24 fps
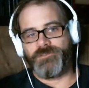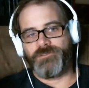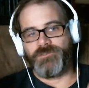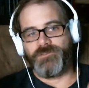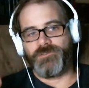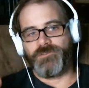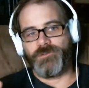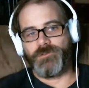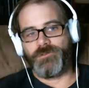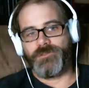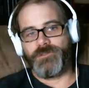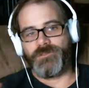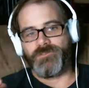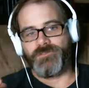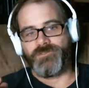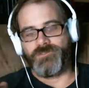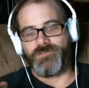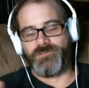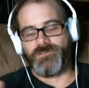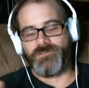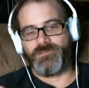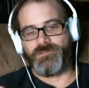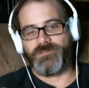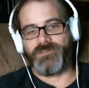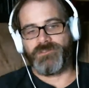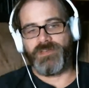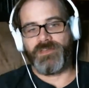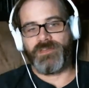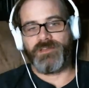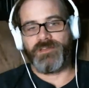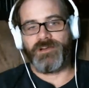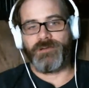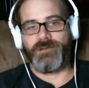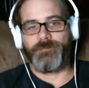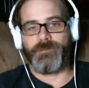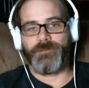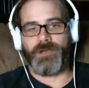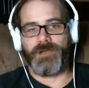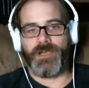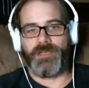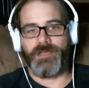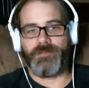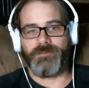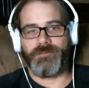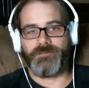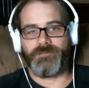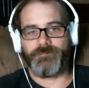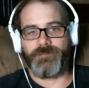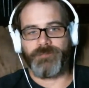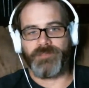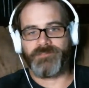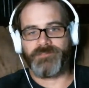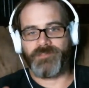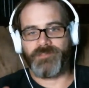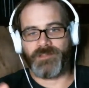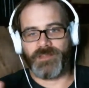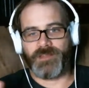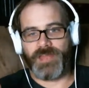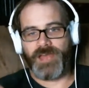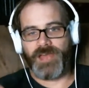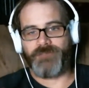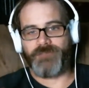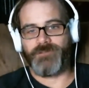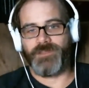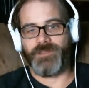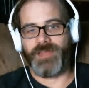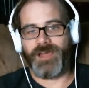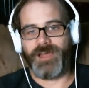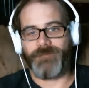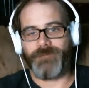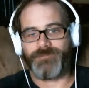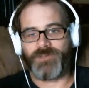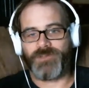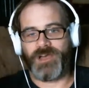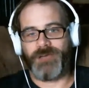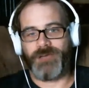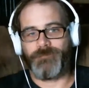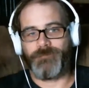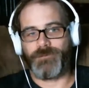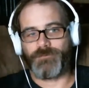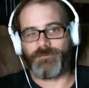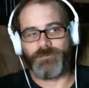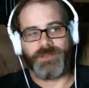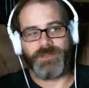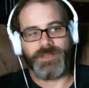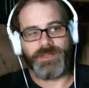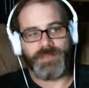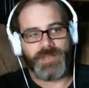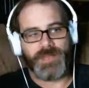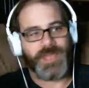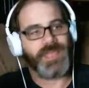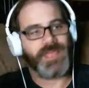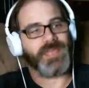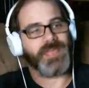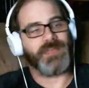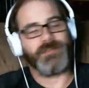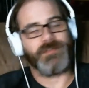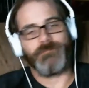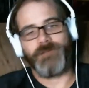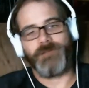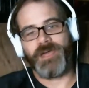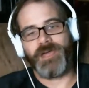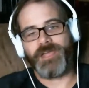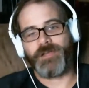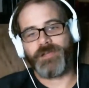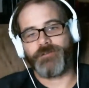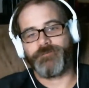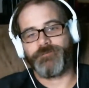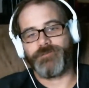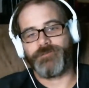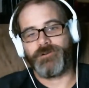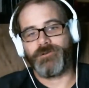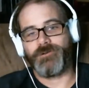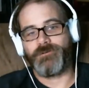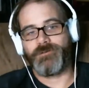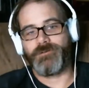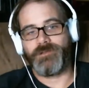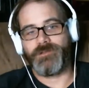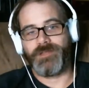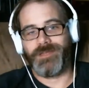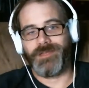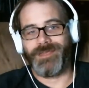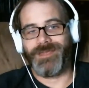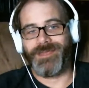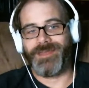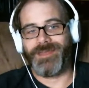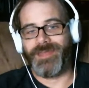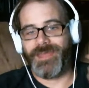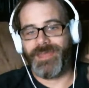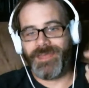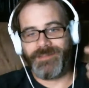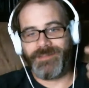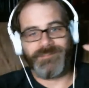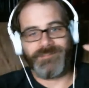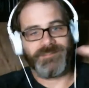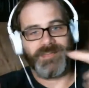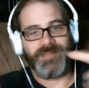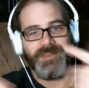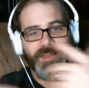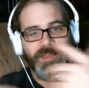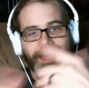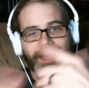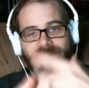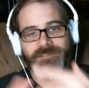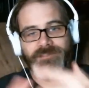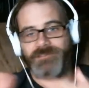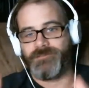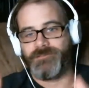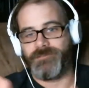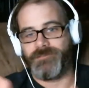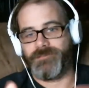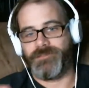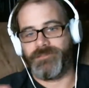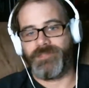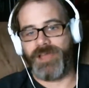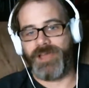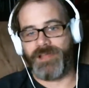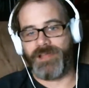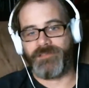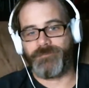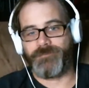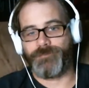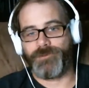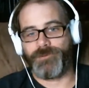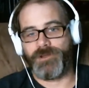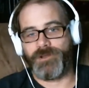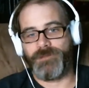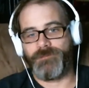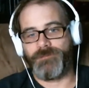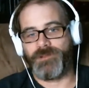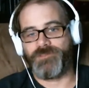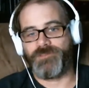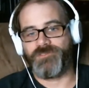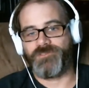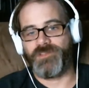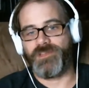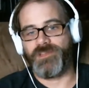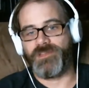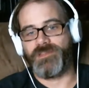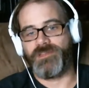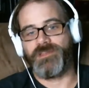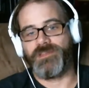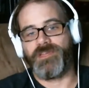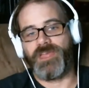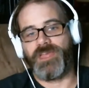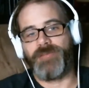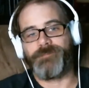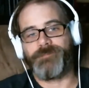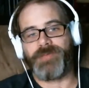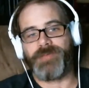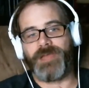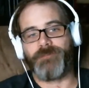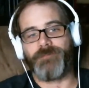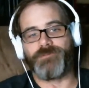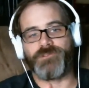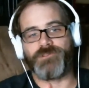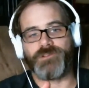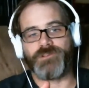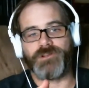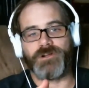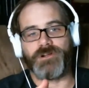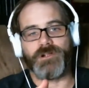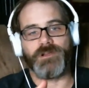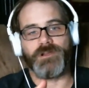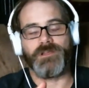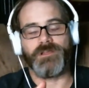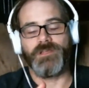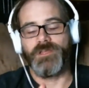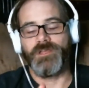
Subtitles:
do this setup, I just basically have a laptop, a ring light, and a microphone and a headset, and that's pretty much it, in a game capture card.